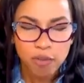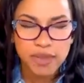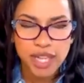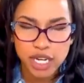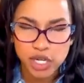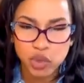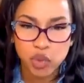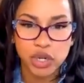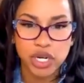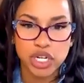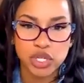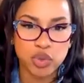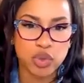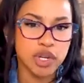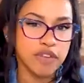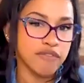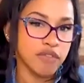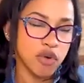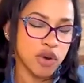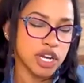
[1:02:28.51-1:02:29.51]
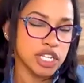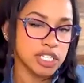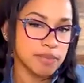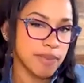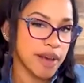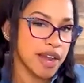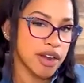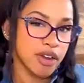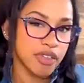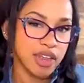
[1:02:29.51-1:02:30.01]
that 2024 is
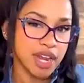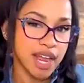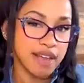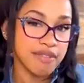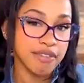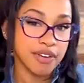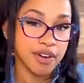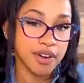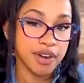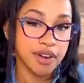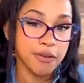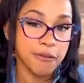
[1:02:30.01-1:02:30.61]
better than ever,